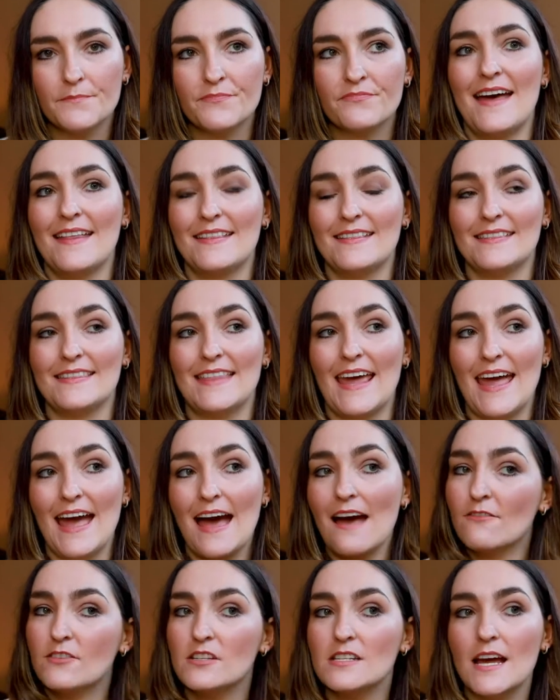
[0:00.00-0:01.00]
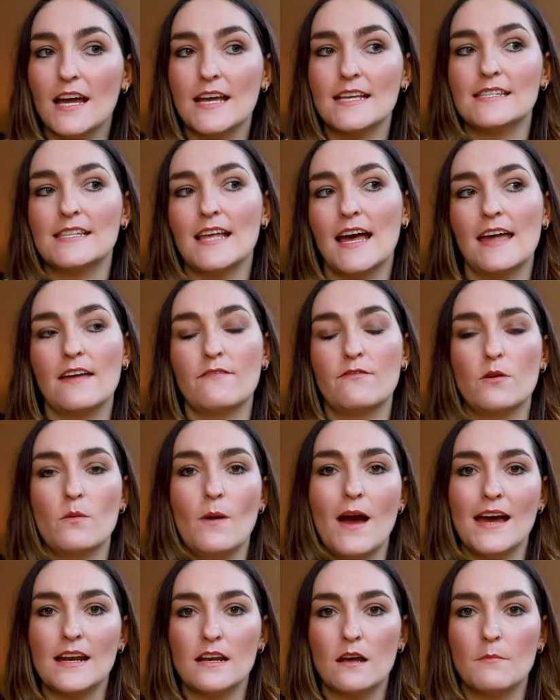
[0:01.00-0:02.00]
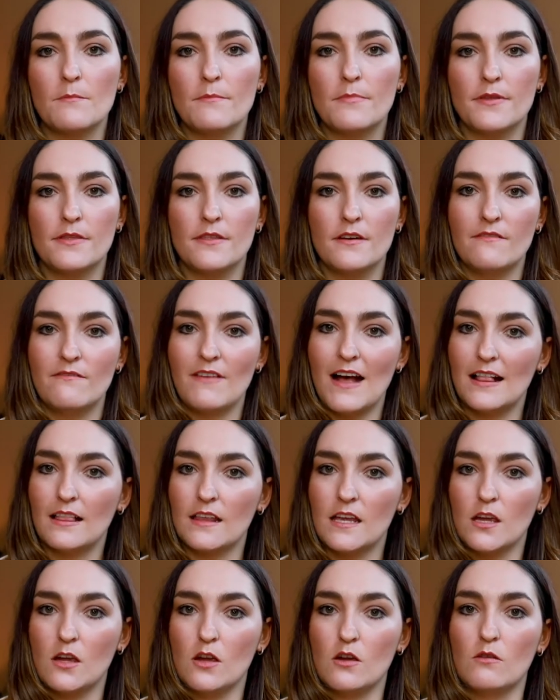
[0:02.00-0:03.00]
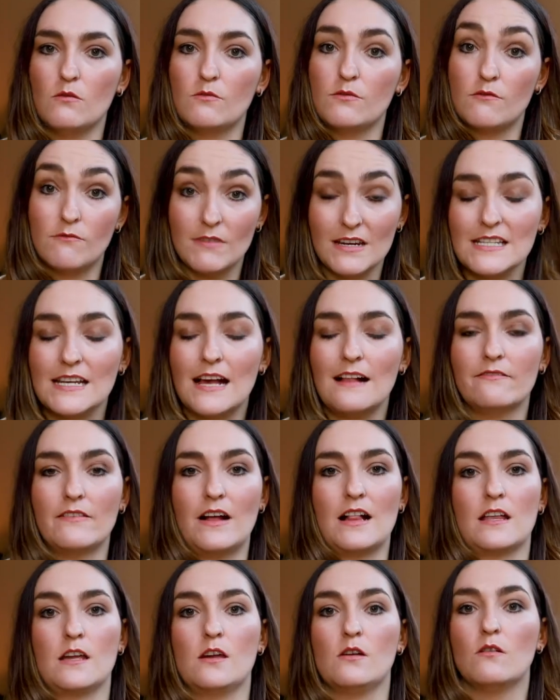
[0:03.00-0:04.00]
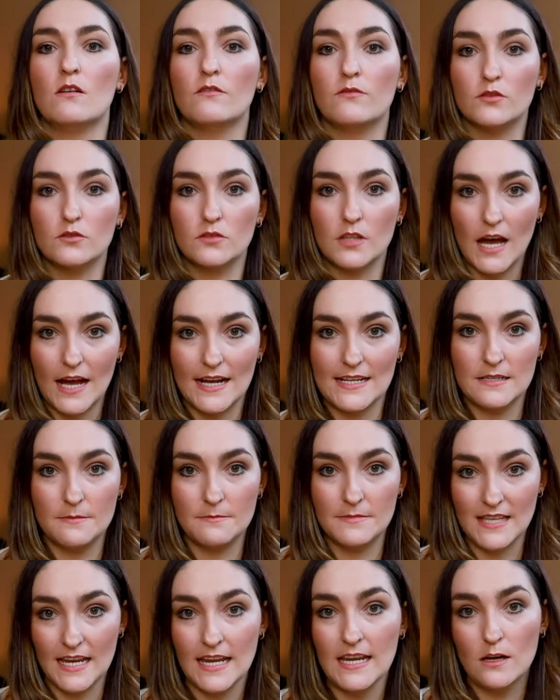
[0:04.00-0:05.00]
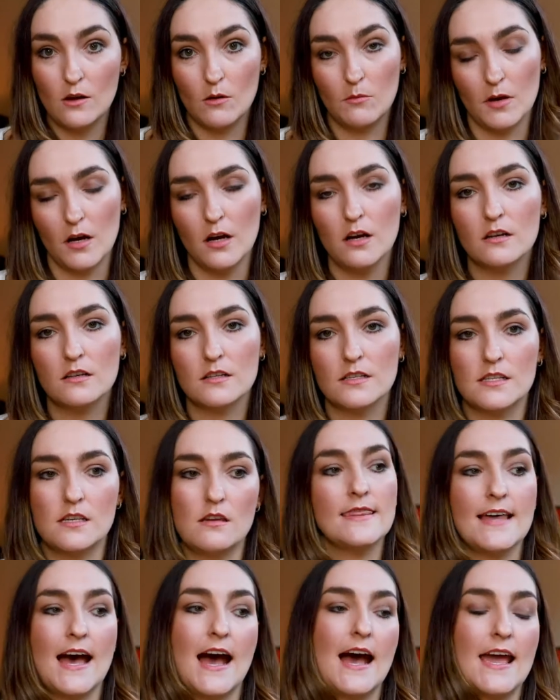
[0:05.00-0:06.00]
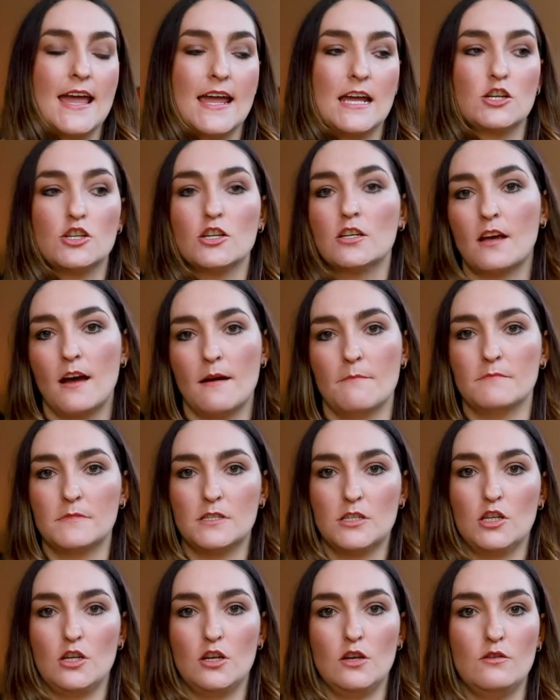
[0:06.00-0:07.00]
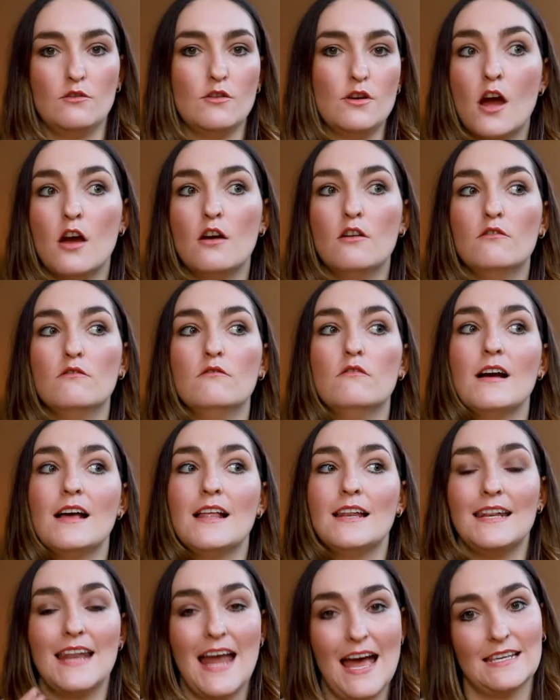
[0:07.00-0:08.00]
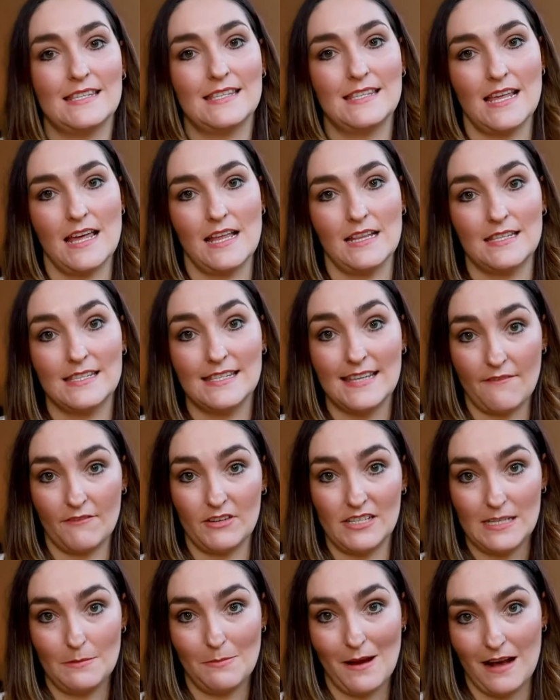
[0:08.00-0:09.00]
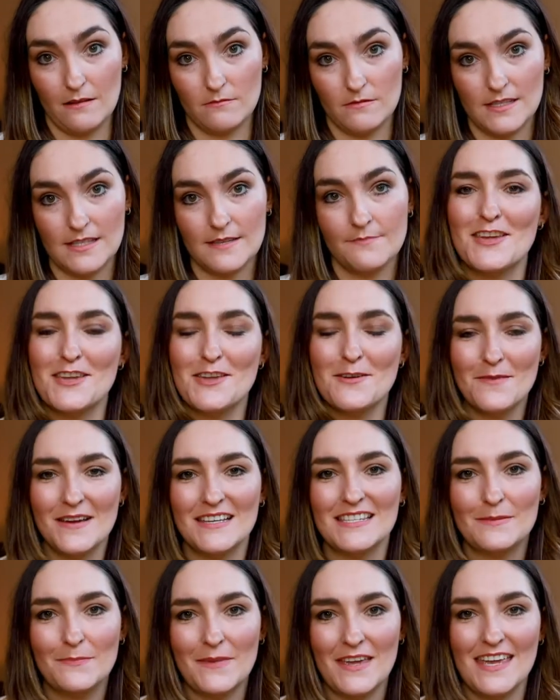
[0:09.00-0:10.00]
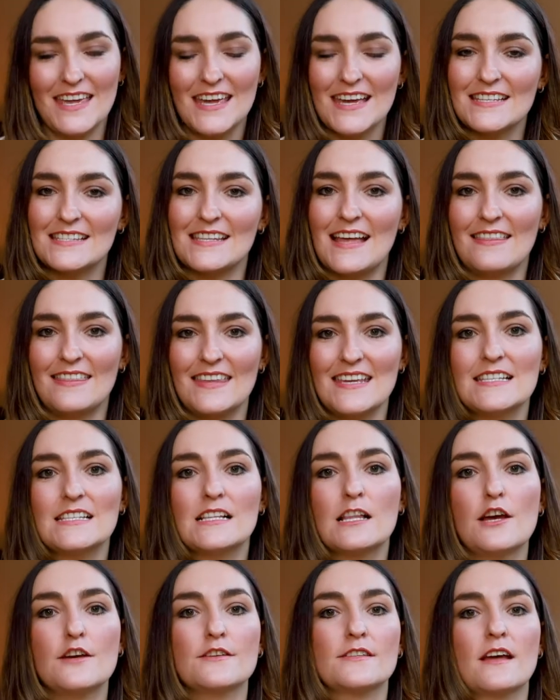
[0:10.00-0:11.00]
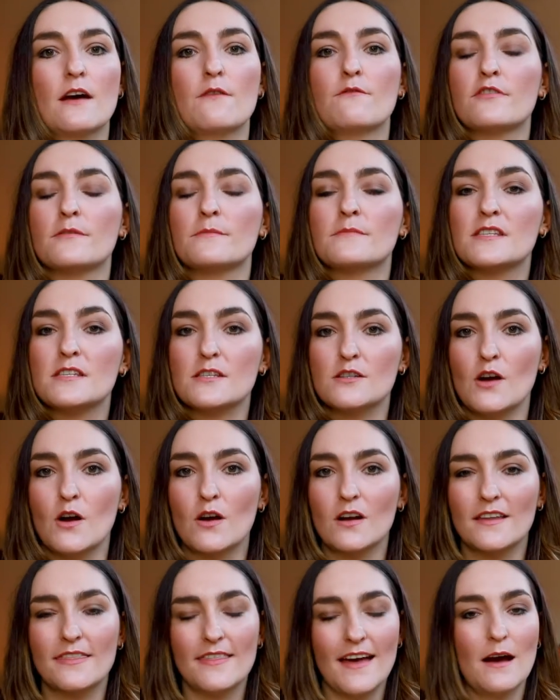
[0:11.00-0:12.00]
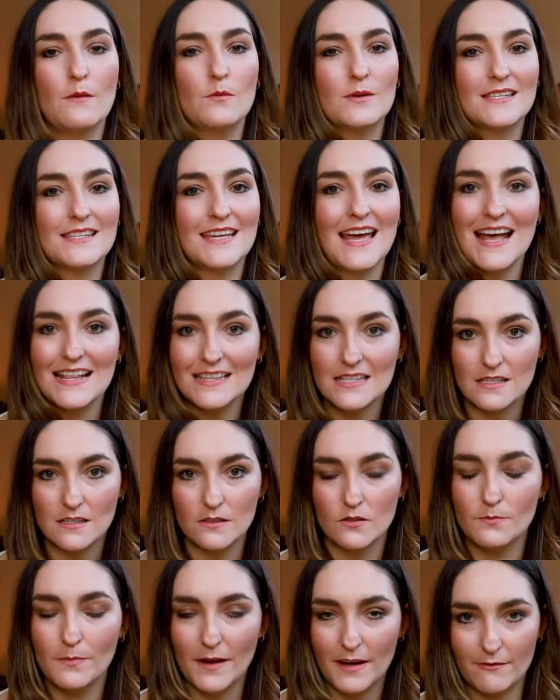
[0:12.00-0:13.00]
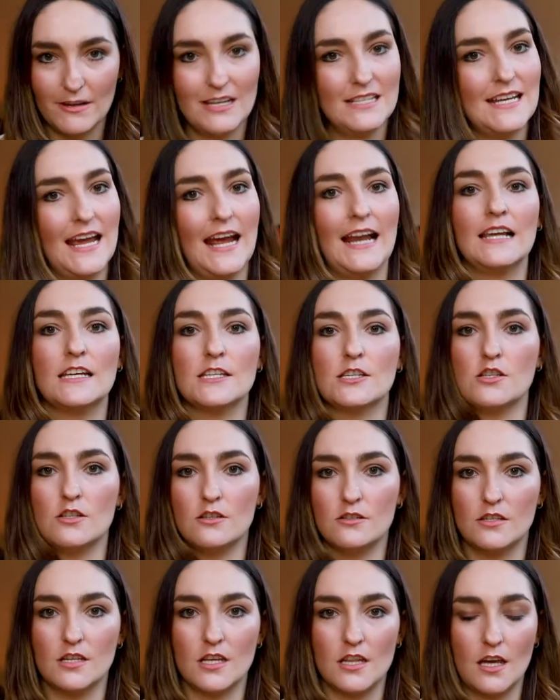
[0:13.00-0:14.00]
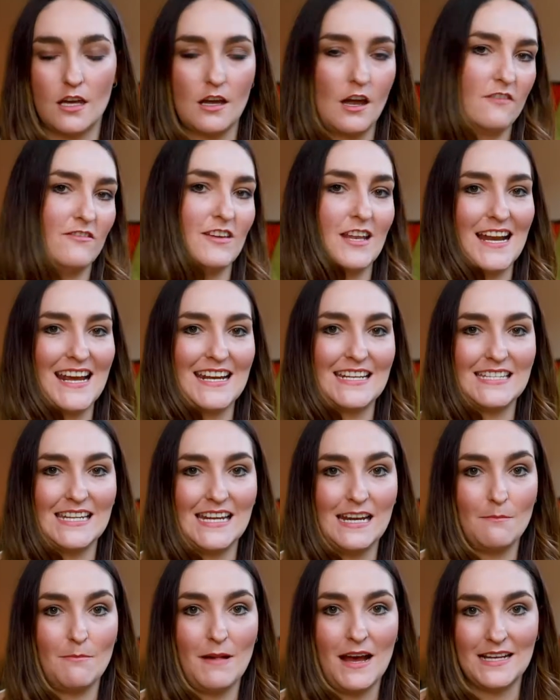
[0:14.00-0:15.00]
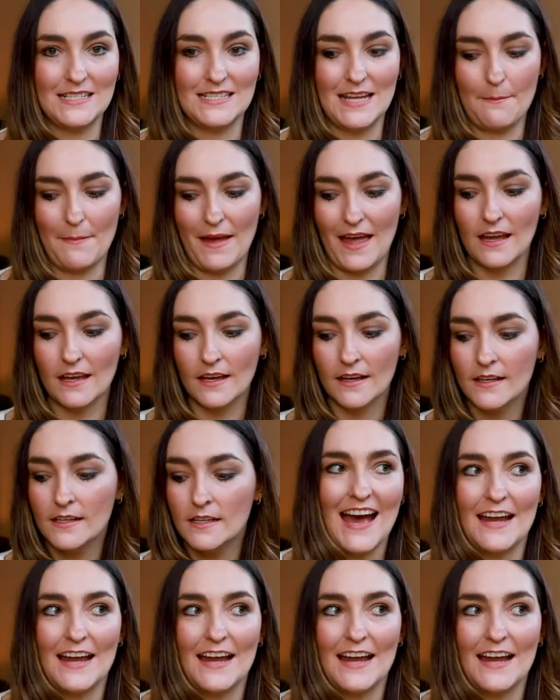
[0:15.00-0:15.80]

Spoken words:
And they advertise that if you add up the value, the retail value of all the items in your box, that it should come to no less than £70. The USP is that these clothes come from stock that was cancelled by retailers due to the COVID-19 pandemic.